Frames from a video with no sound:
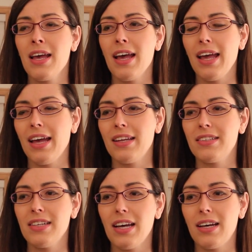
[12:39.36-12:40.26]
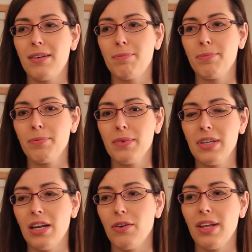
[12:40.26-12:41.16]
and um,
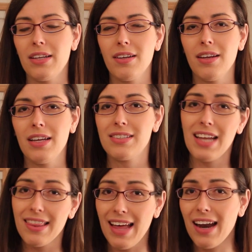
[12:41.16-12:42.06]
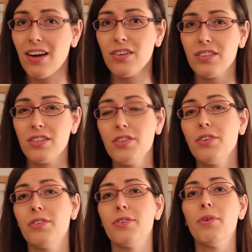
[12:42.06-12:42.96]
you know that it's not that hard to
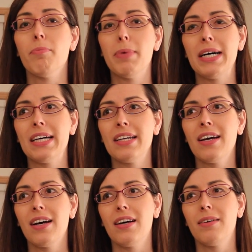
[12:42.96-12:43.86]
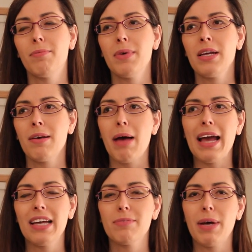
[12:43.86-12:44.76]
do, but um,
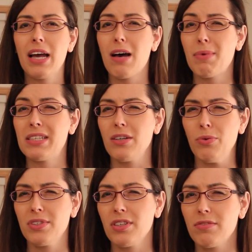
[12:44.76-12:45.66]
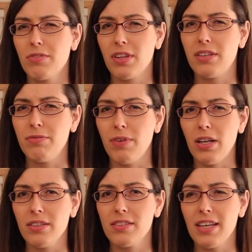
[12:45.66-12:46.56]
I guess my comments are reserved for the
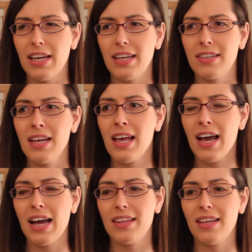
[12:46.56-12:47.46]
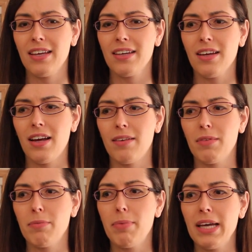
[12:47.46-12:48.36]
defaults. And I think uh,
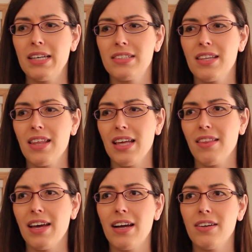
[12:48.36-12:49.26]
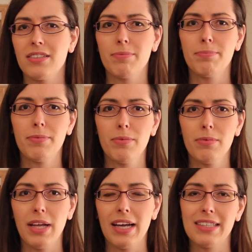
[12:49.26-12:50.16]
the biggest thing there is that,
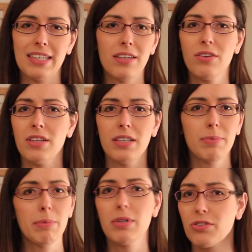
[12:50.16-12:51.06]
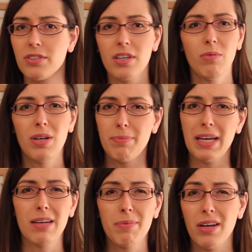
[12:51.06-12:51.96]
like I said earlier, people are just going to want to
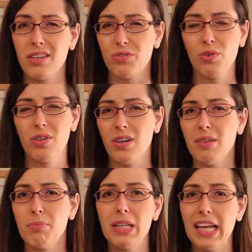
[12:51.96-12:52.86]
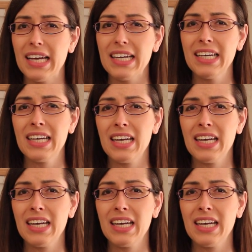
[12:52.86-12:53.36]
pick up their controller and play.